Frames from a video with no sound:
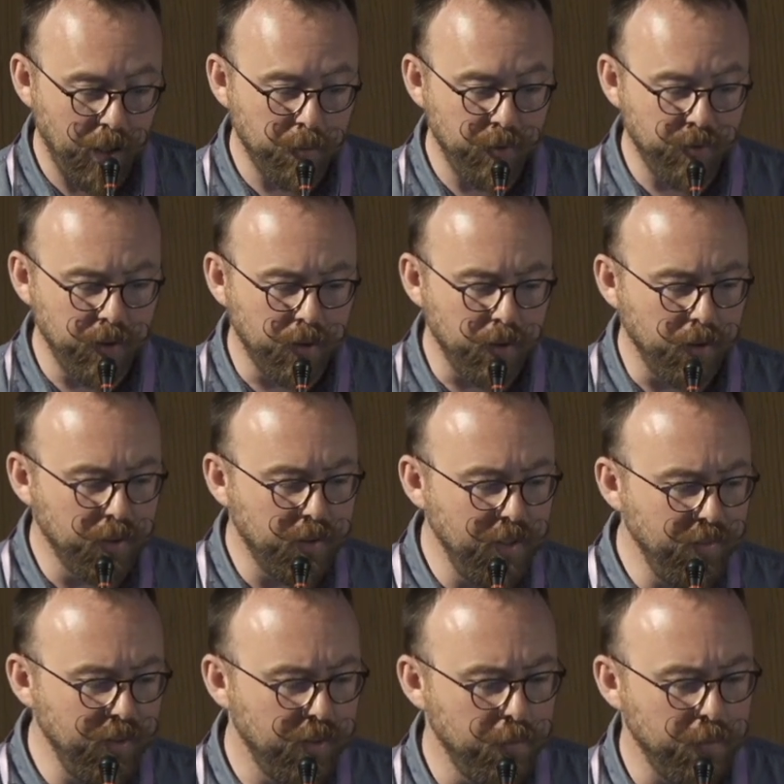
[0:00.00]
it with the
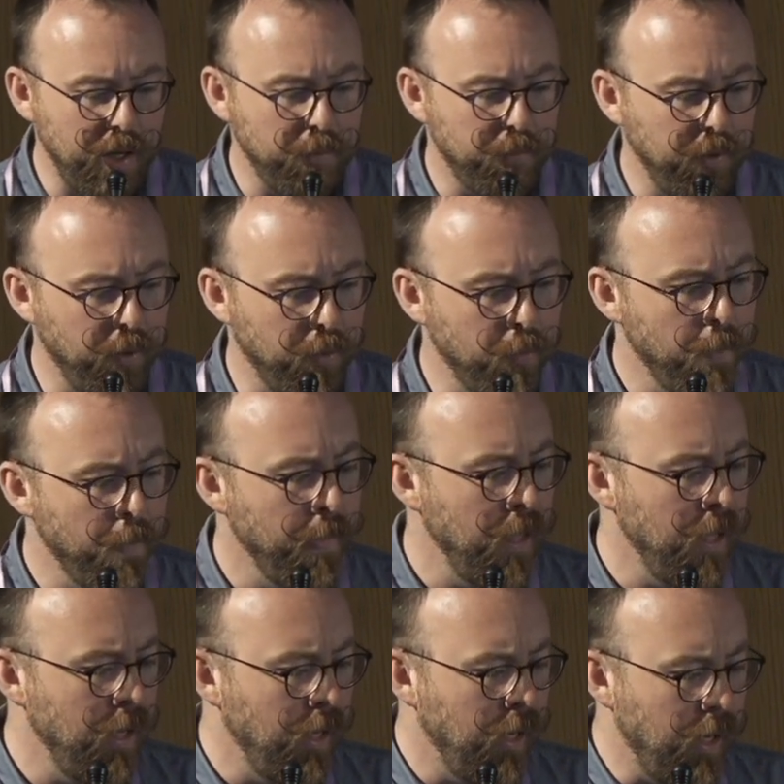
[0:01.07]
connectivity mapping
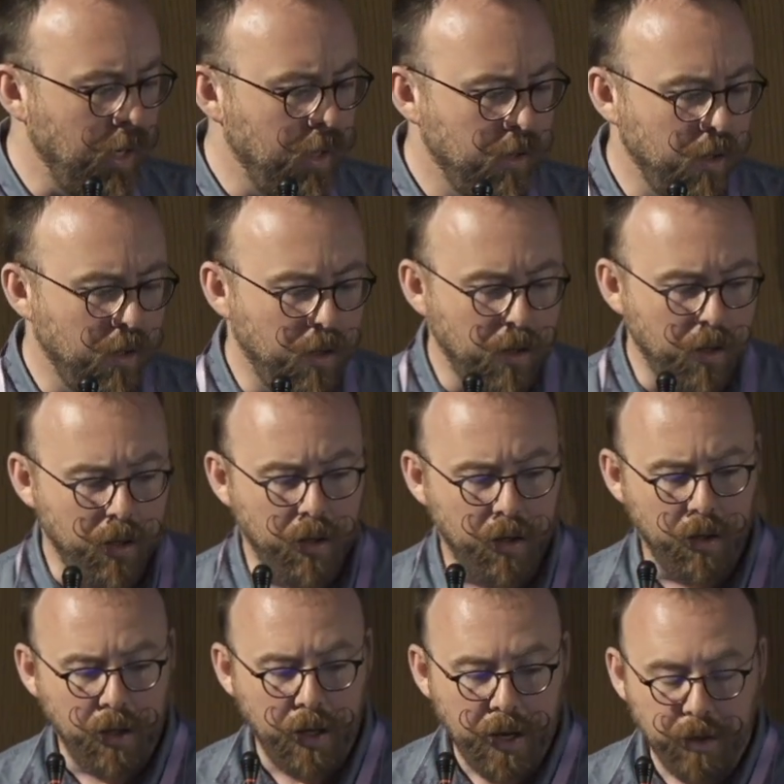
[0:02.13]
and
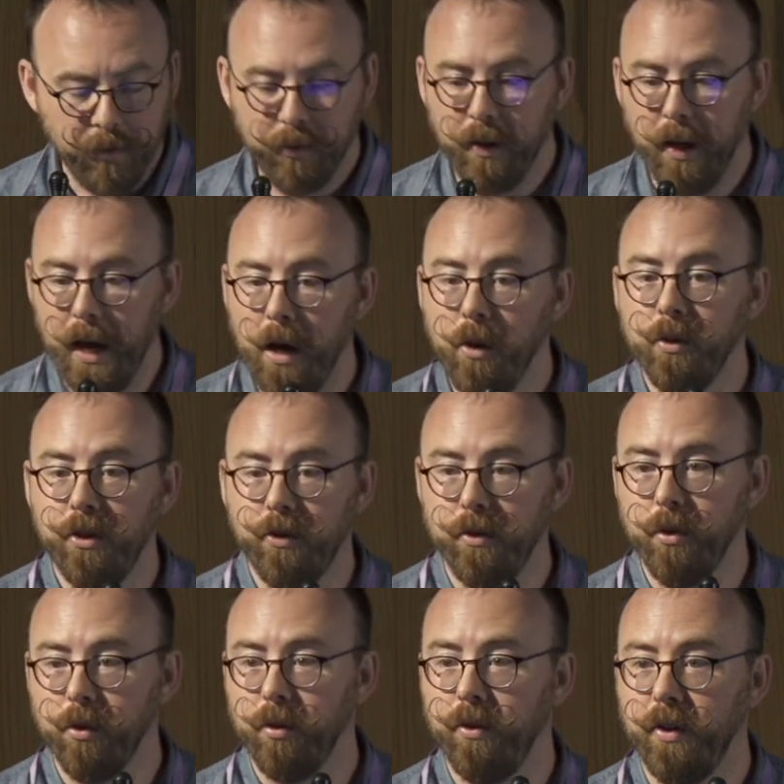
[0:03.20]
ask how these
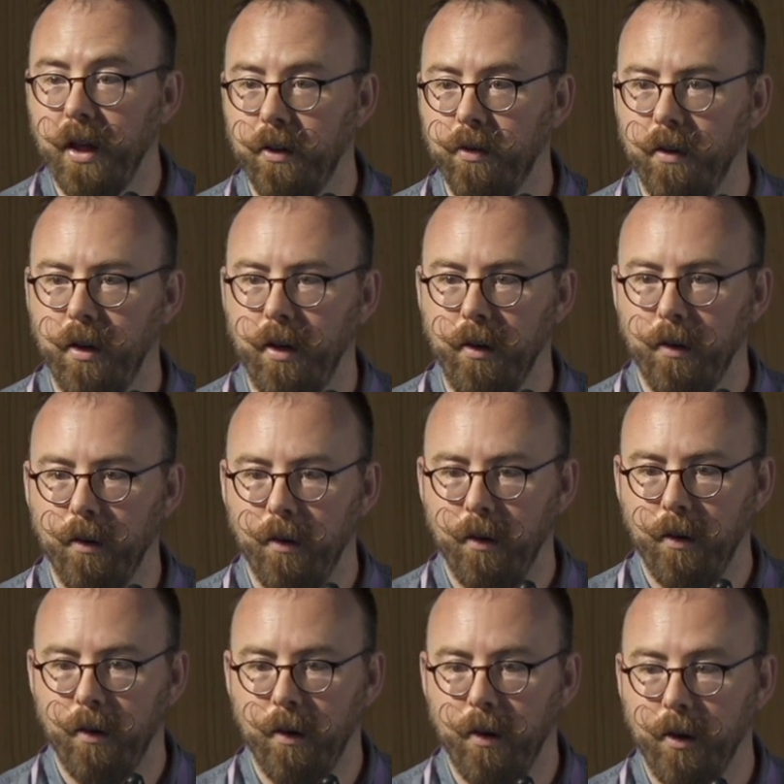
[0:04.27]
neurons actually
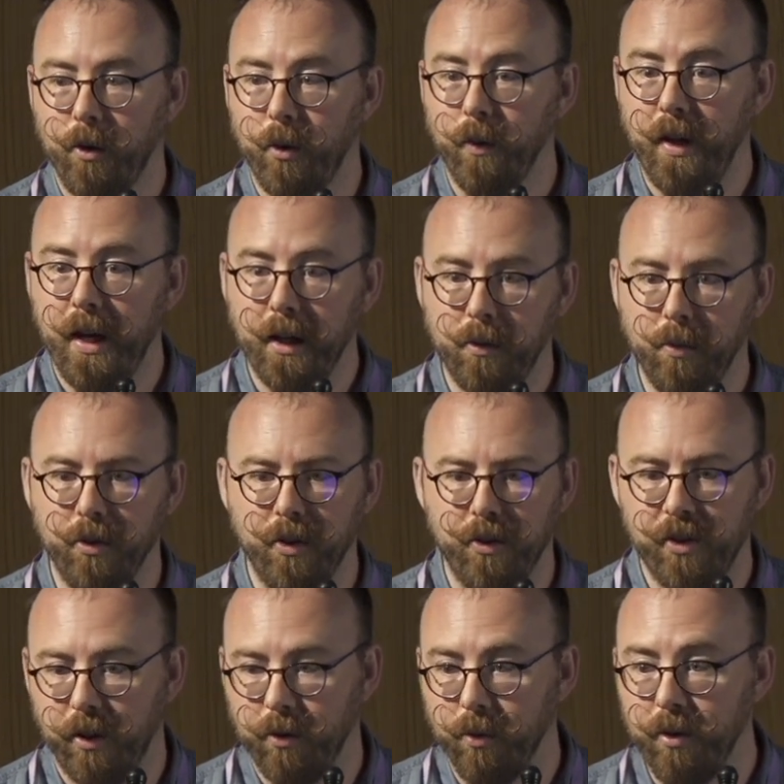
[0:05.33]
connect with
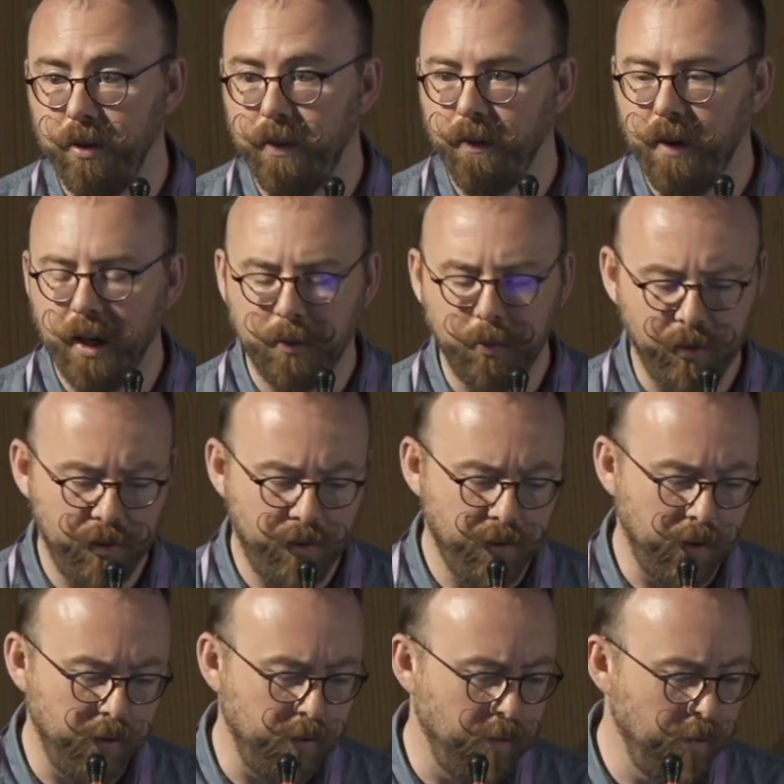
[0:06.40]
each other or interact with each
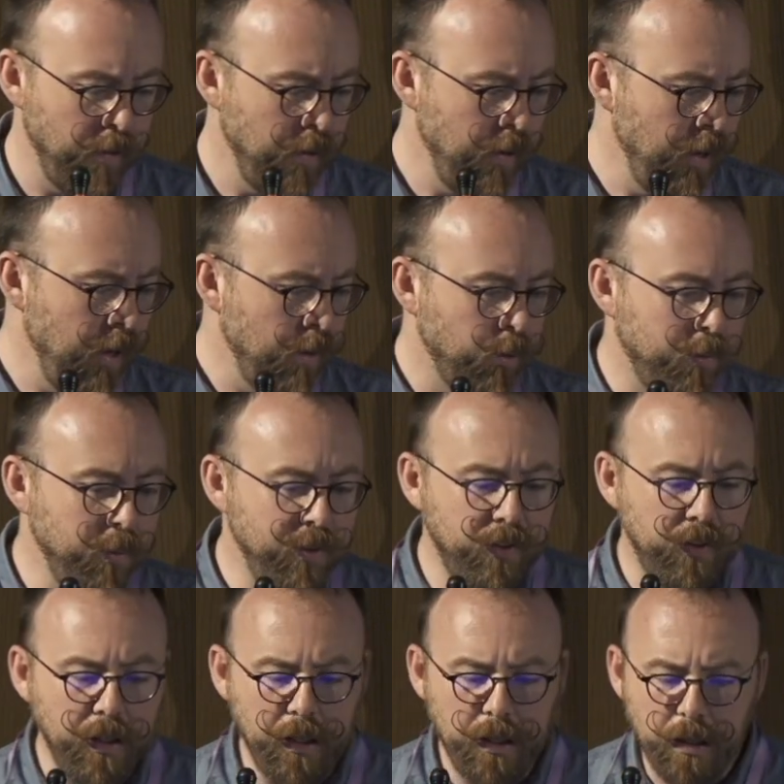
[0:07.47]
other. What we
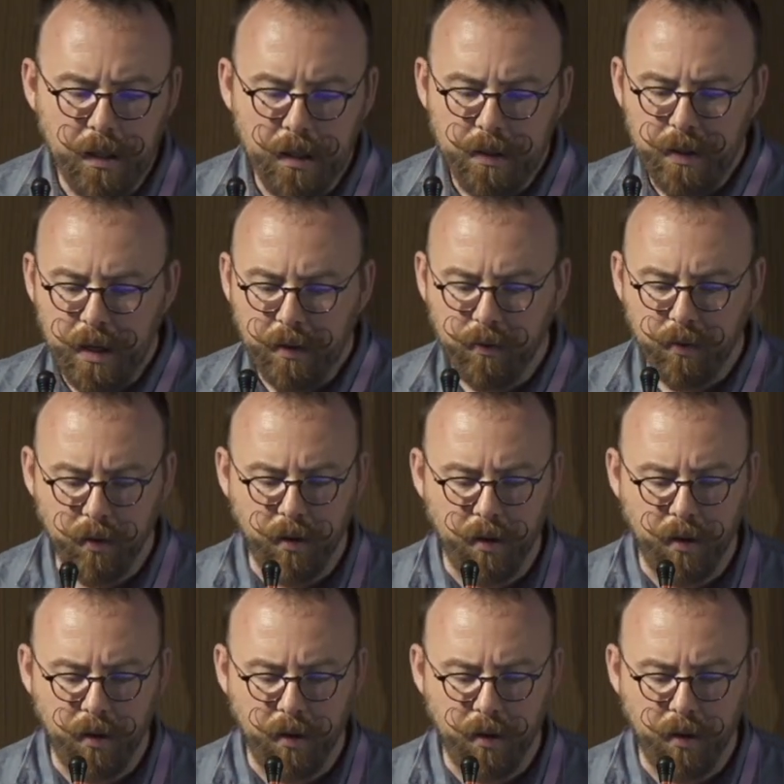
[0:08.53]
see that